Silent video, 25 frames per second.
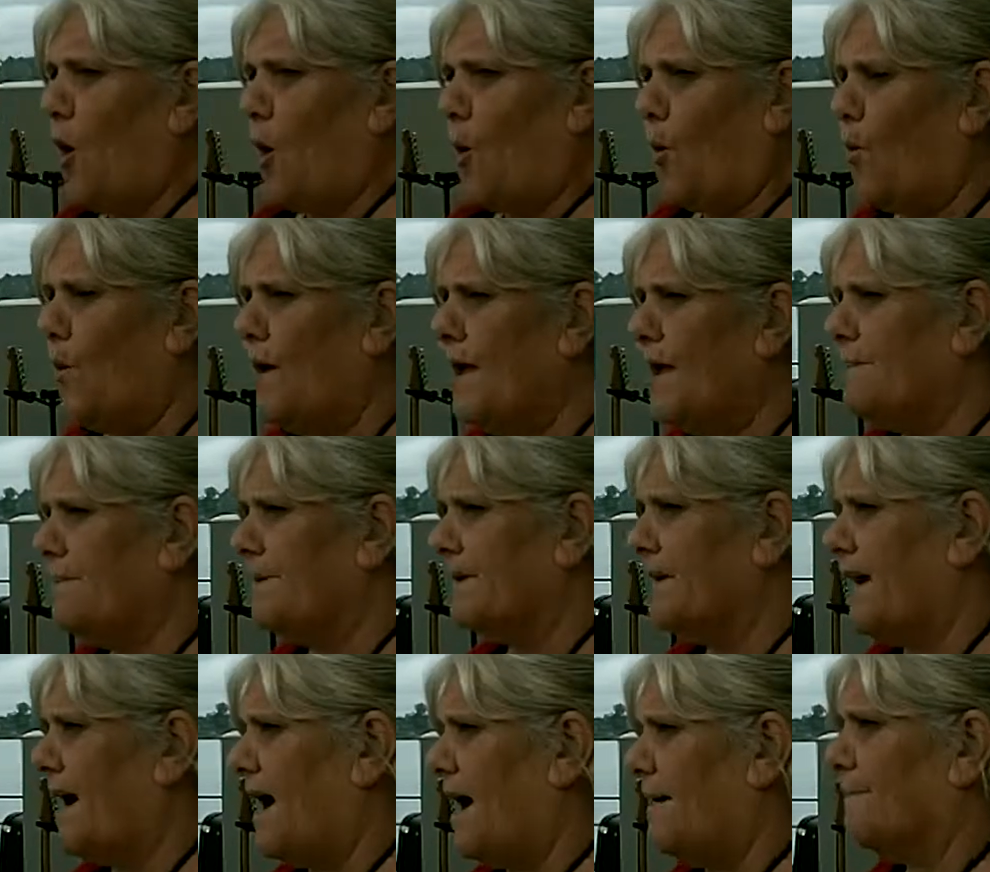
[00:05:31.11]
we
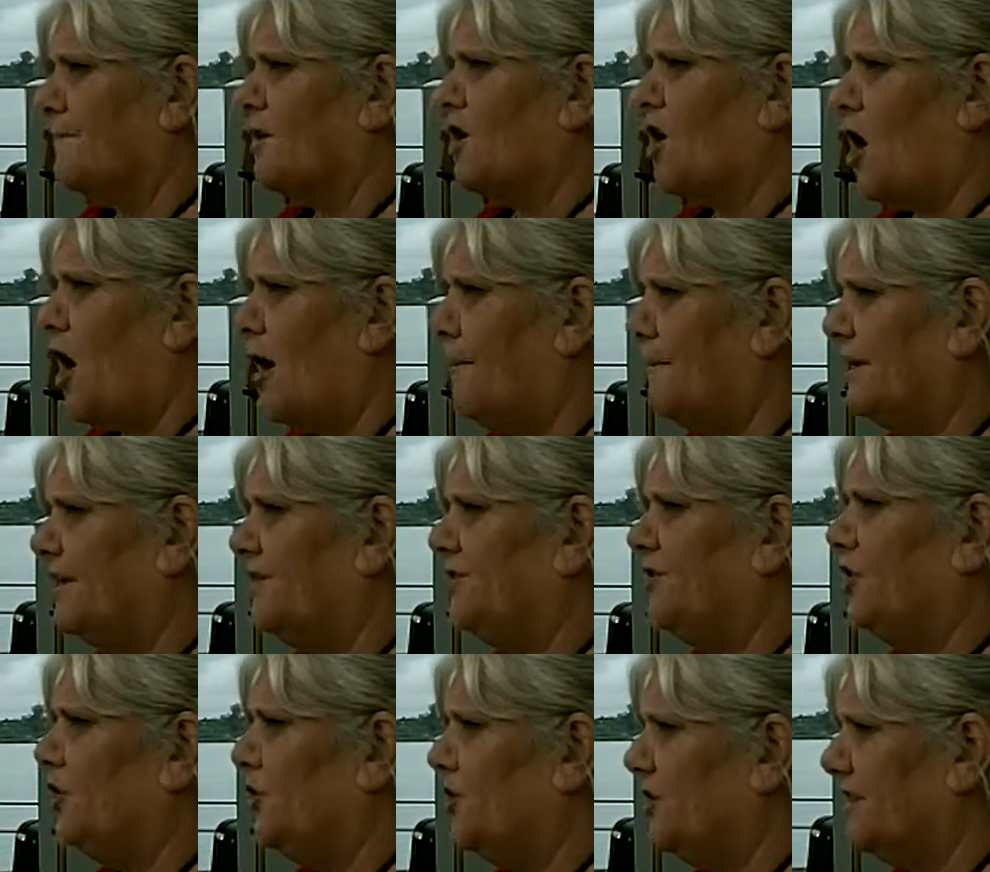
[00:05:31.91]
become
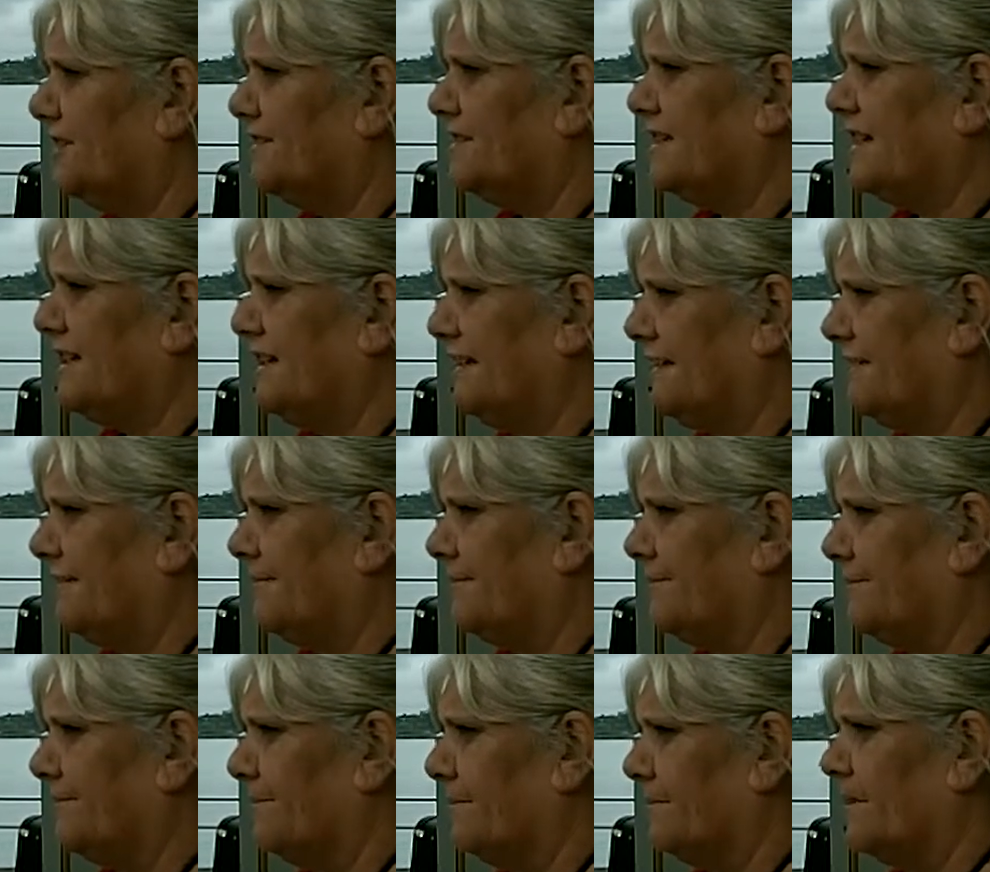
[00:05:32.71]
common
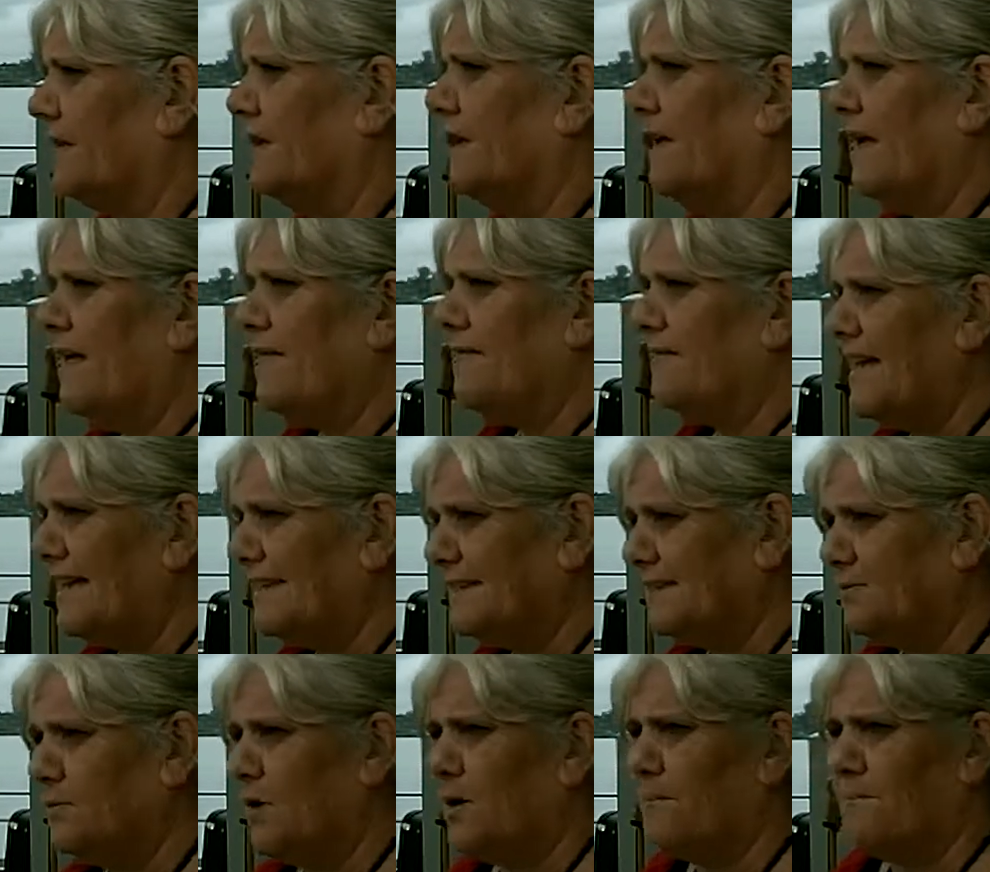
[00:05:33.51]
unity.
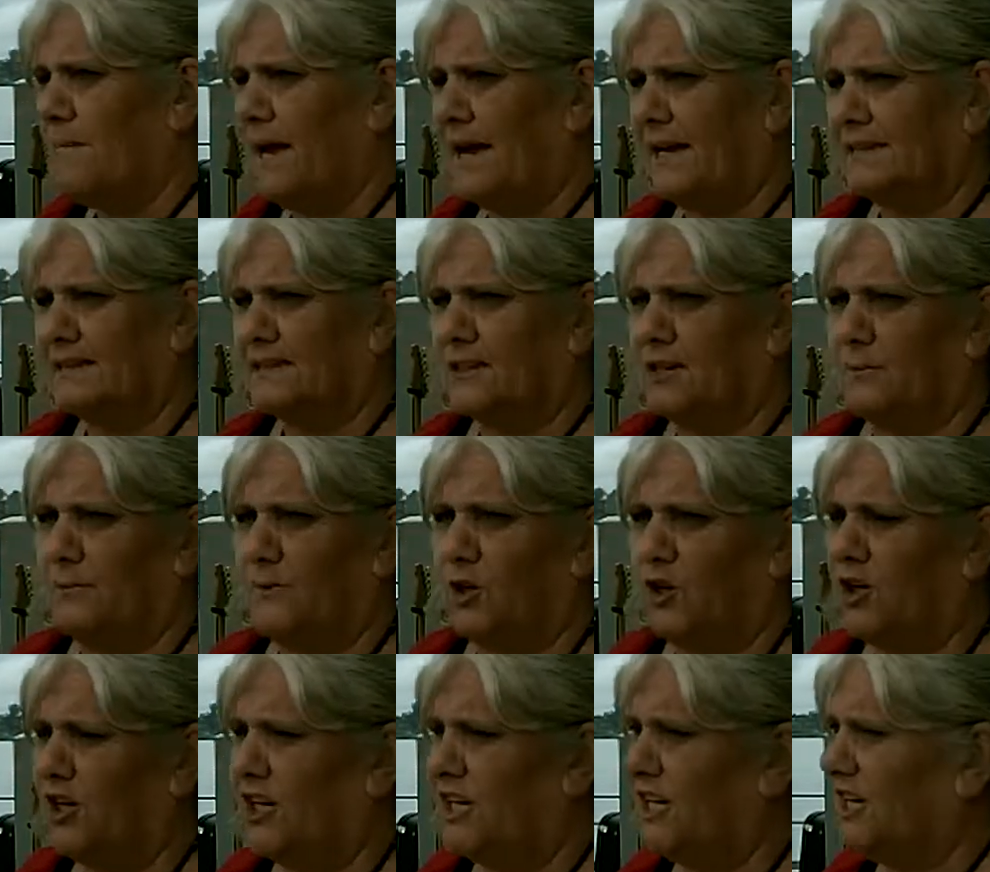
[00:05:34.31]
That's what makes
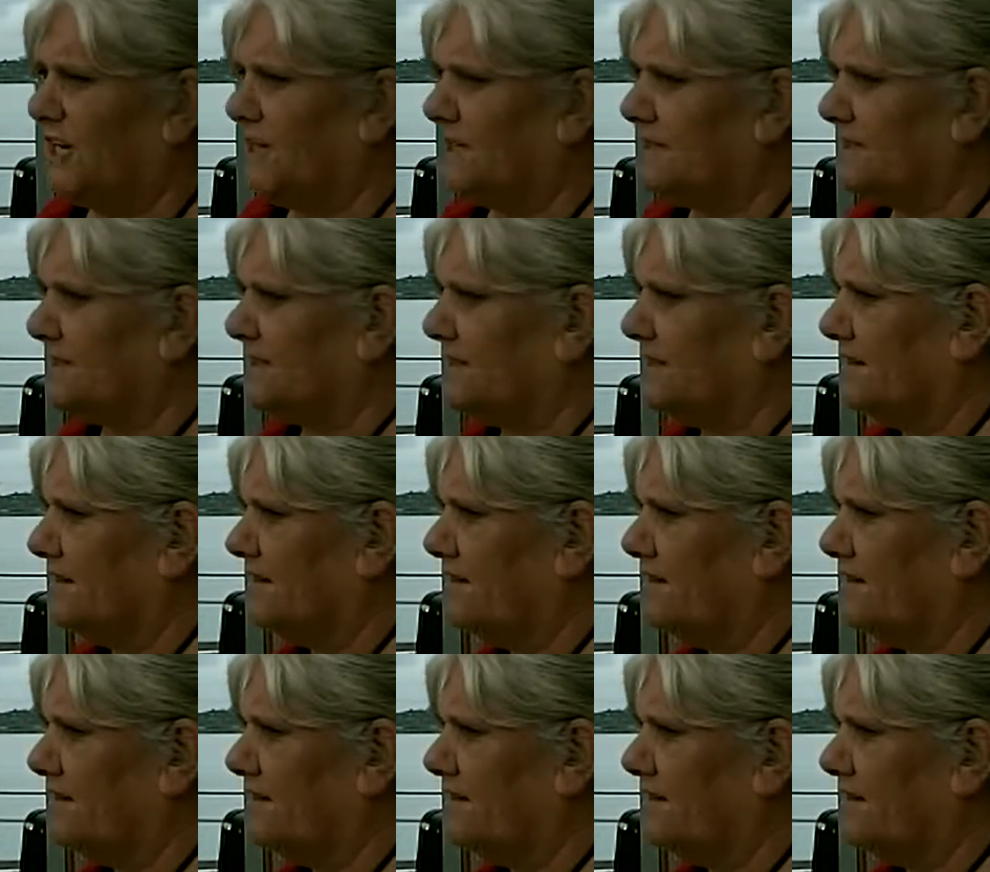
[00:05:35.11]
communities.